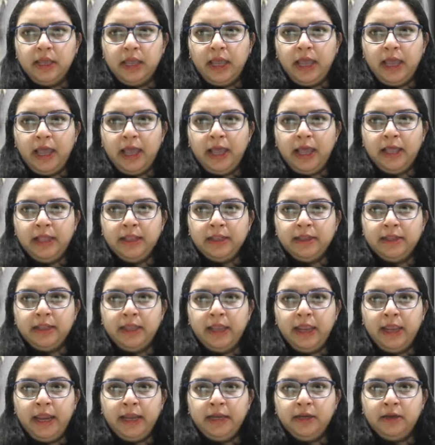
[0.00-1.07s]
and
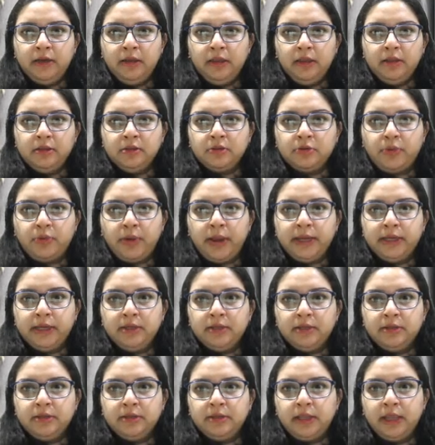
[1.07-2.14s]
the end is
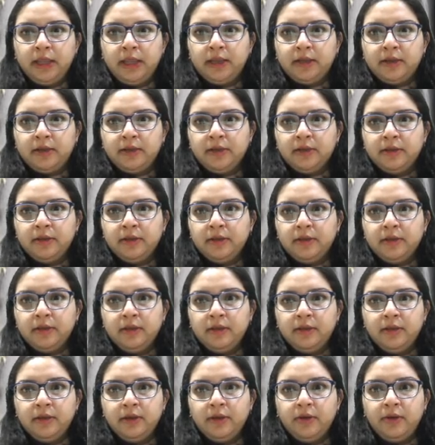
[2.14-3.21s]
quite thick.
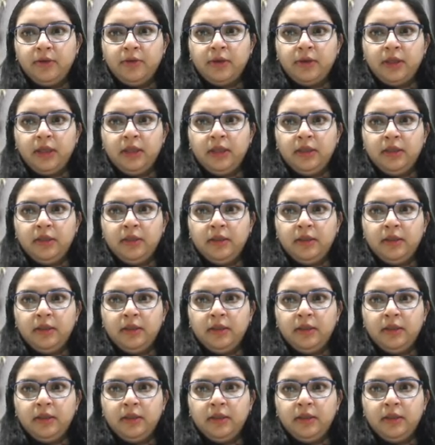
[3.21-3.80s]
Okay,